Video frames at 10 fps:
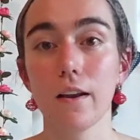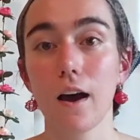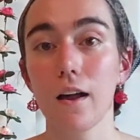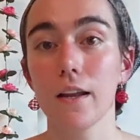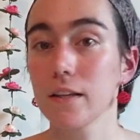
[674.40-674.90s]

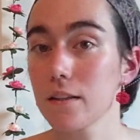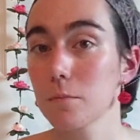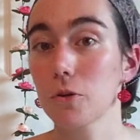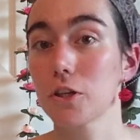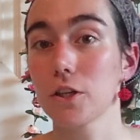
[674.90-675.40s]
not
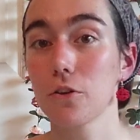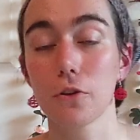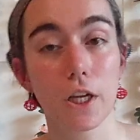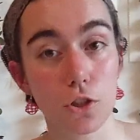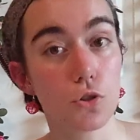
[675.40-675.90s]
anything
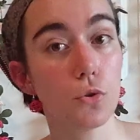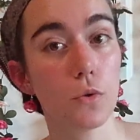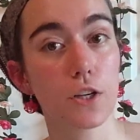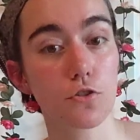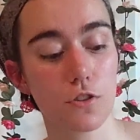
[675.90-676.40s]
particularly
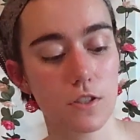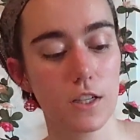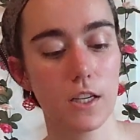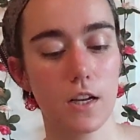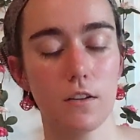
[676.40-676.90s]
too
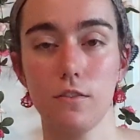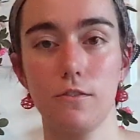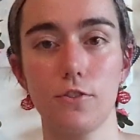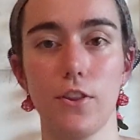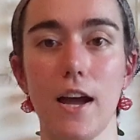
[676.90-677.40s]
interesting
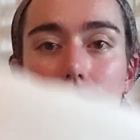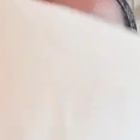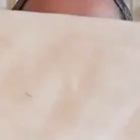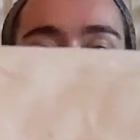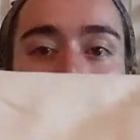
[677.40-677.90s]
for
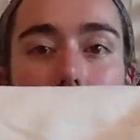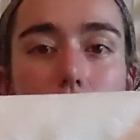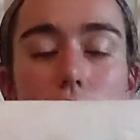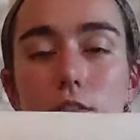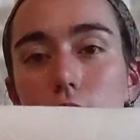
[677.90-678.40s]
that, but it
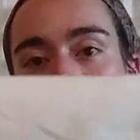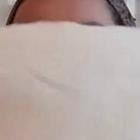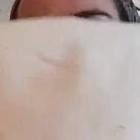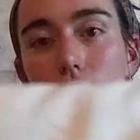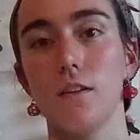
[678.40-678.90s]
is
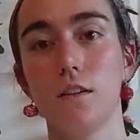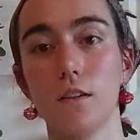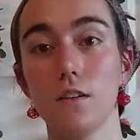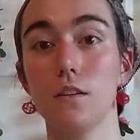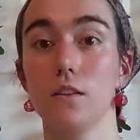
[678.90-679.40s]

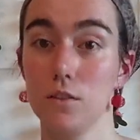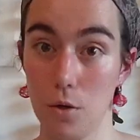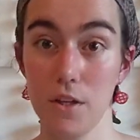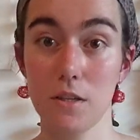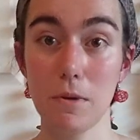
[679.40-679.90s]

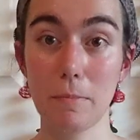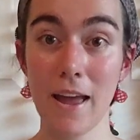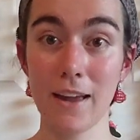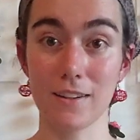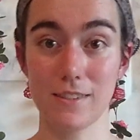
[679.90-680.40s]
going to be
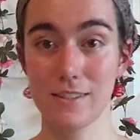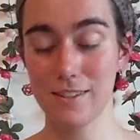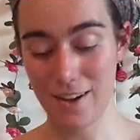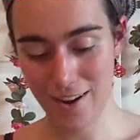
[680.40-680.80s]
pants.